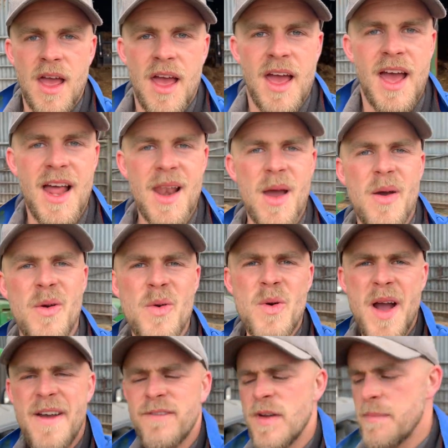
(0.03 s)
Hello
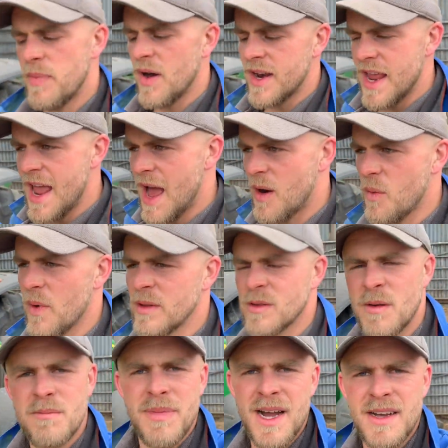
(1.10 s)
everybody and
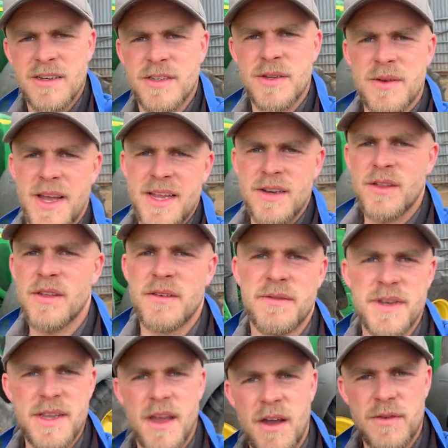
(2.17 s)
welcome back to another
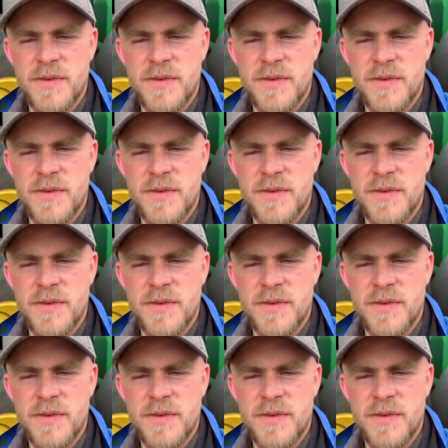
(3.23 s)
video.